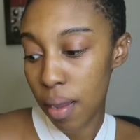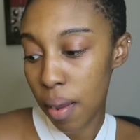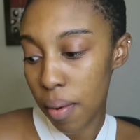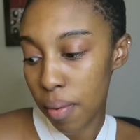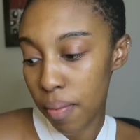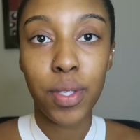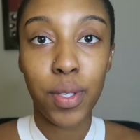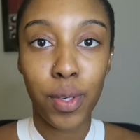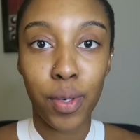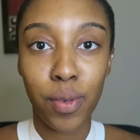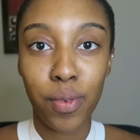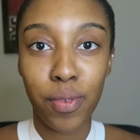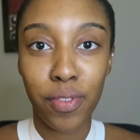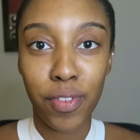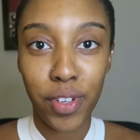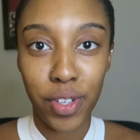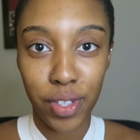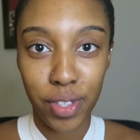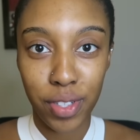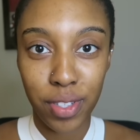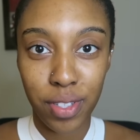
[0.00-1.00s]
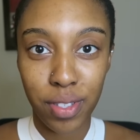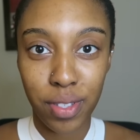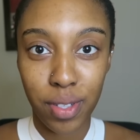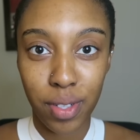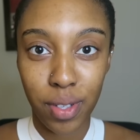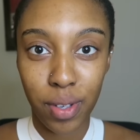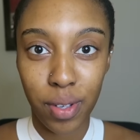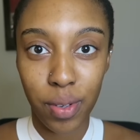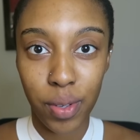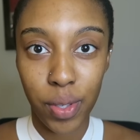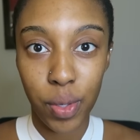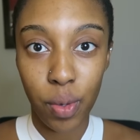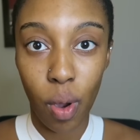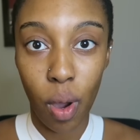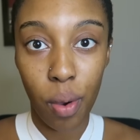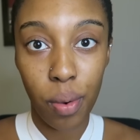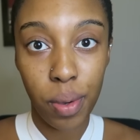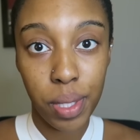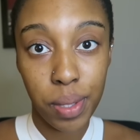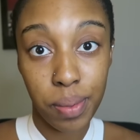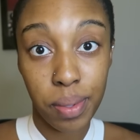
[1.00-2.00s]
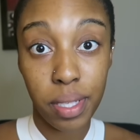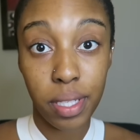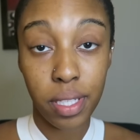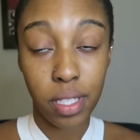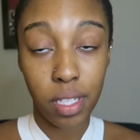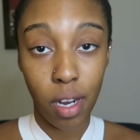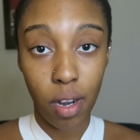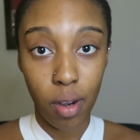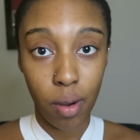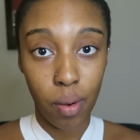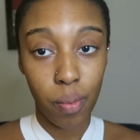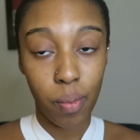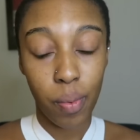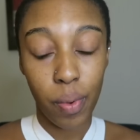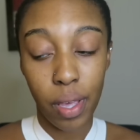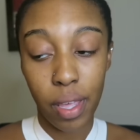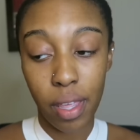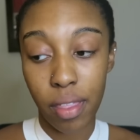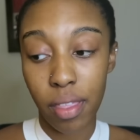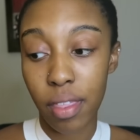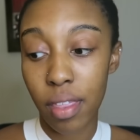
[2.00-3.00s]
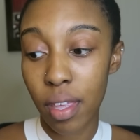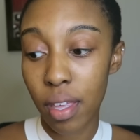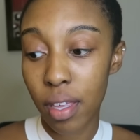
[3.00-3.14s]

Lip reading: So first, you always wanna start with